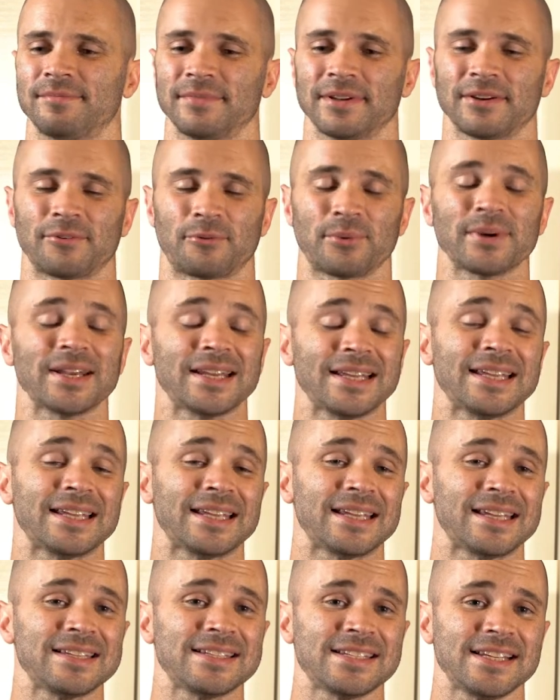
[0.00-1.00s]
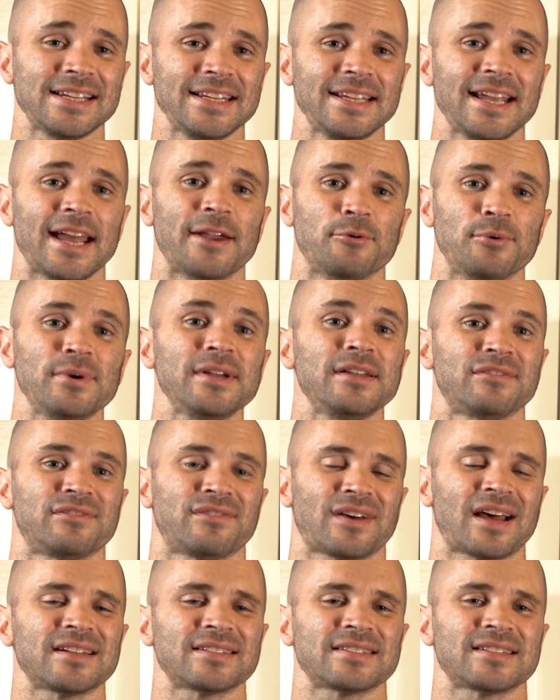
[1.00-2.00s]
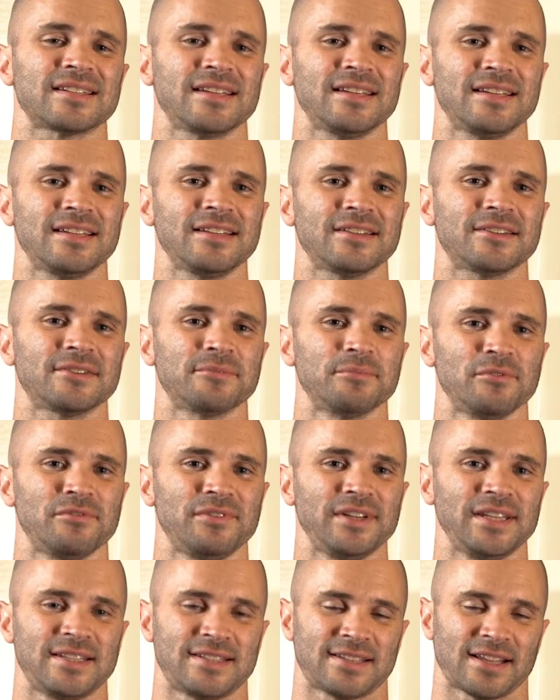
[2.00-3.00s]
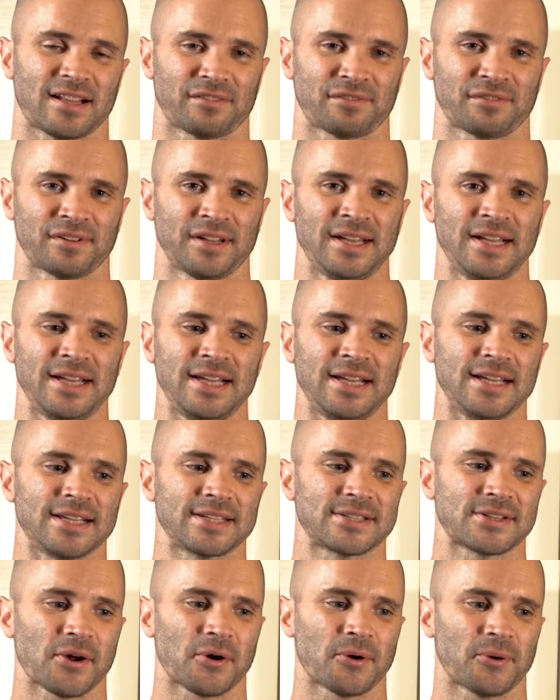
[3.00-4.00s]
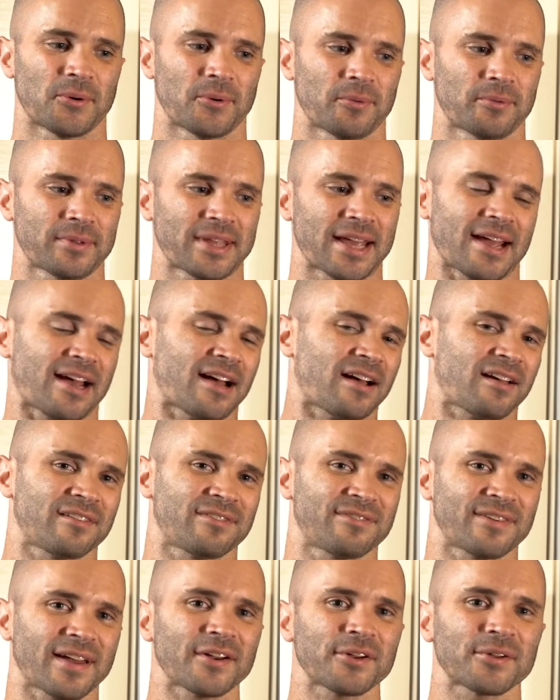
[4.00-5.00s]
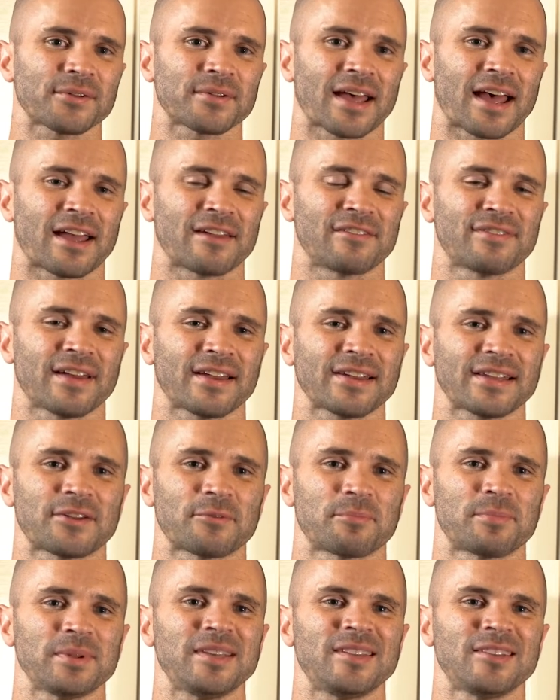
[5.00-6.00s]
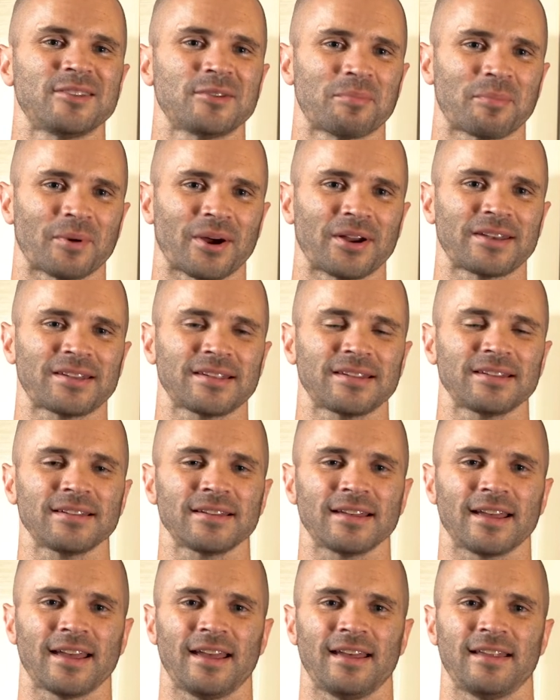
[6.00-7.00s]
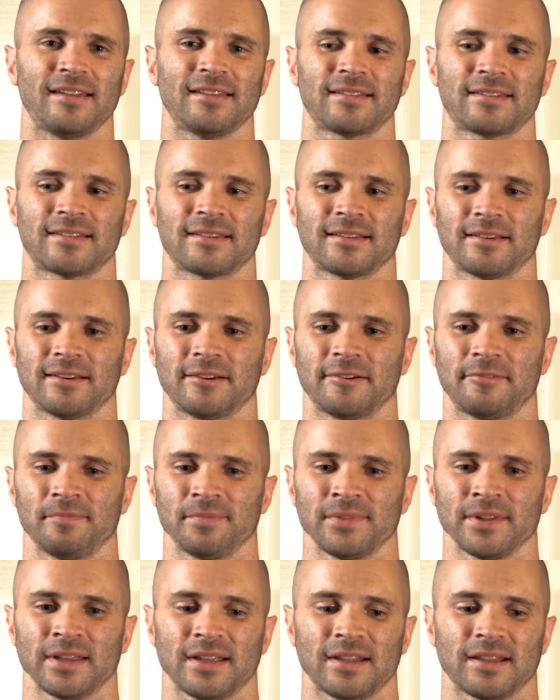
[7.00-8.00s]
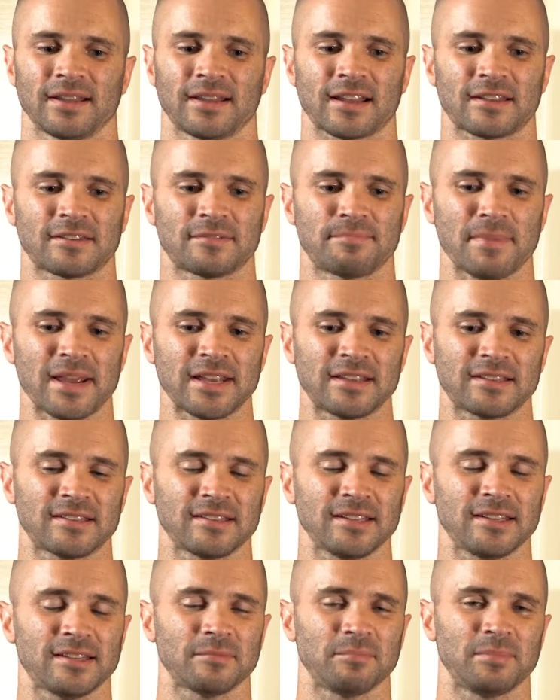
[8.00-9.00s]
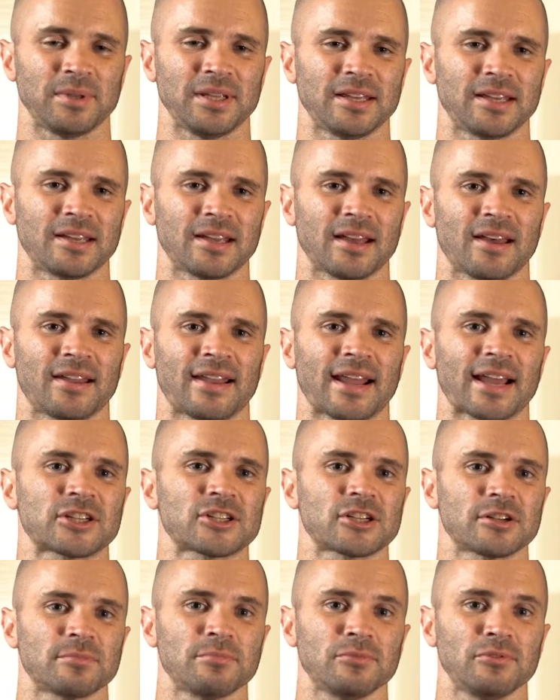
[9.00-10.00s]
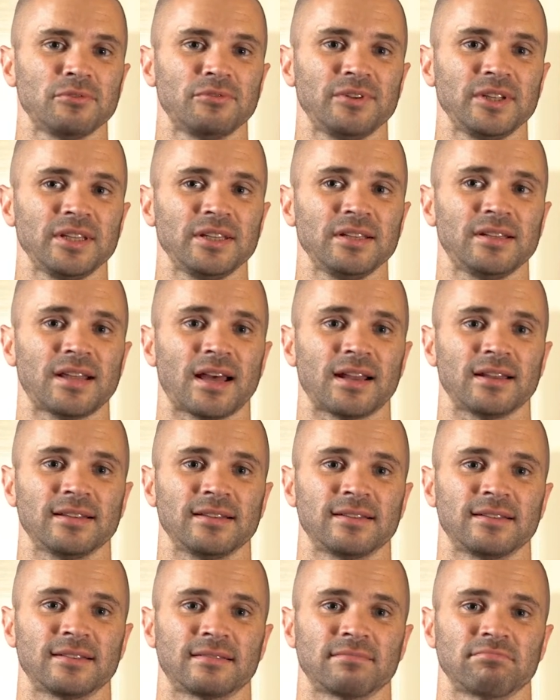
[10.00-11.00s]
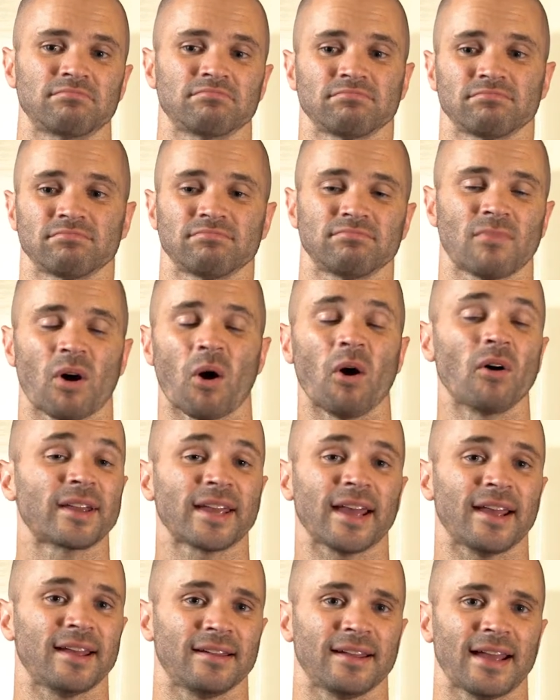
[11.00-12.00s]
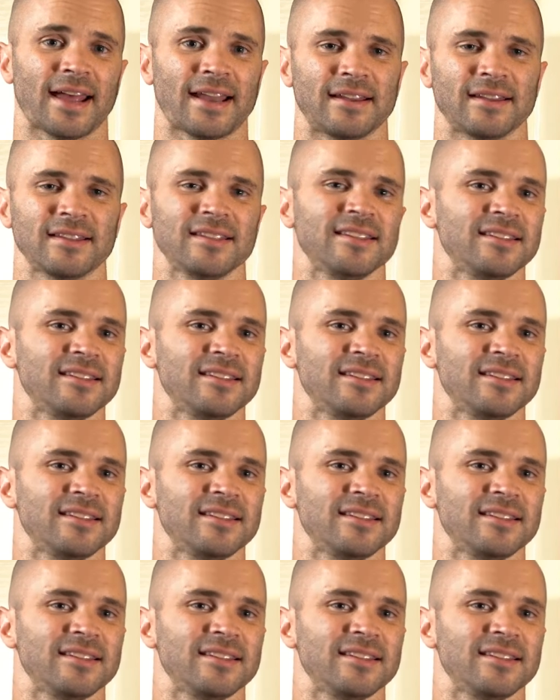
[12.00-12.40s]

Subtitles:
really easily and really fast in the movie itself. So yeah, I found it a bit disappointing, and that makes it being an action movie that is okay and